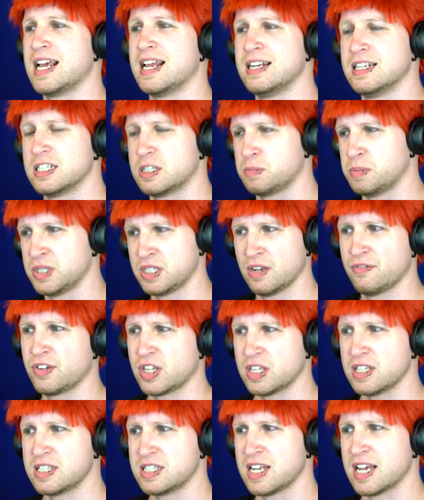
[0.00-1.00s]
and it
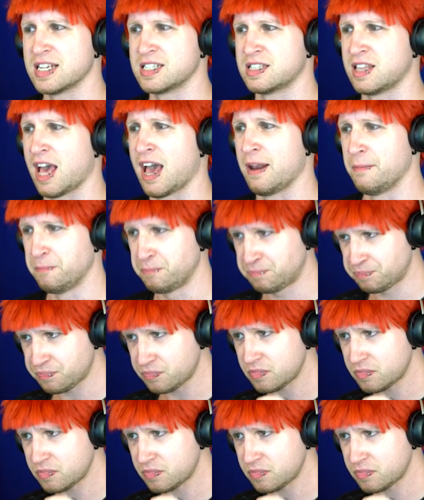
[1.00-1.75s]
specifically says that